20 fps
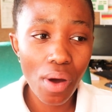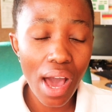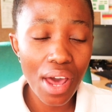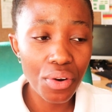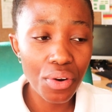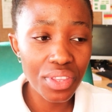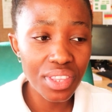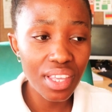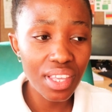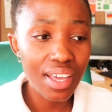I
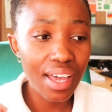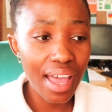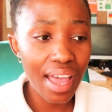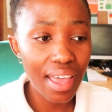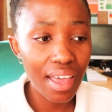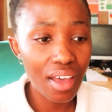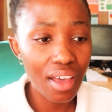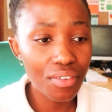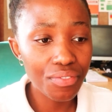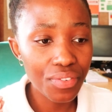don't think I
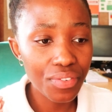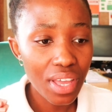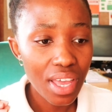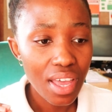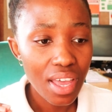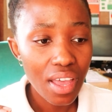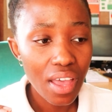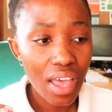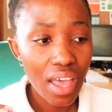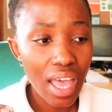have
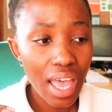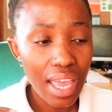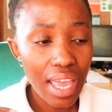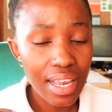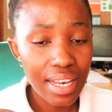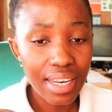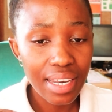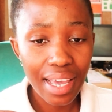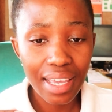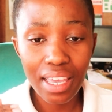
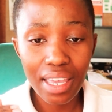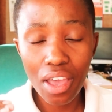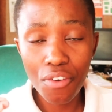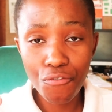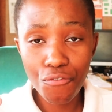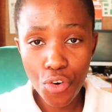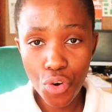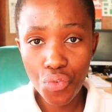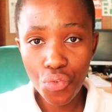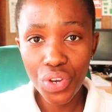a
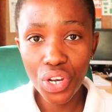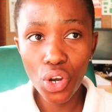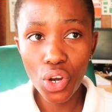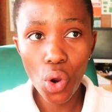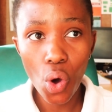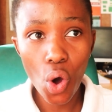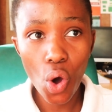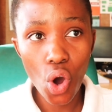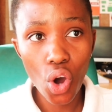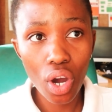very
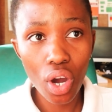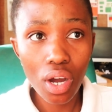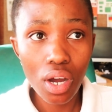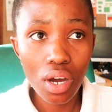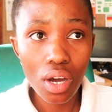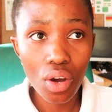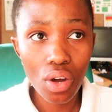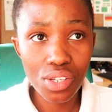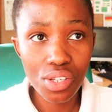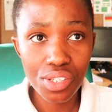long
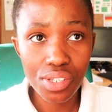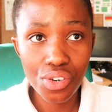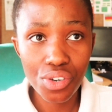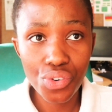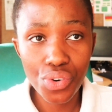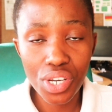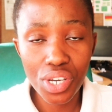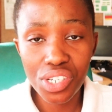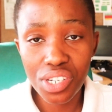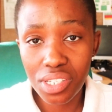
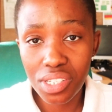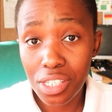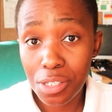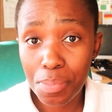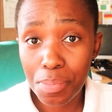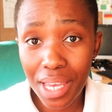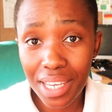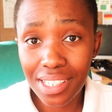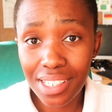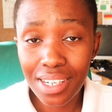concentration
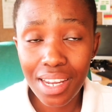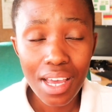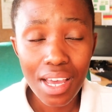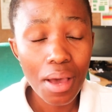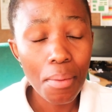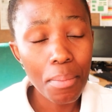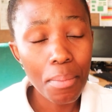span.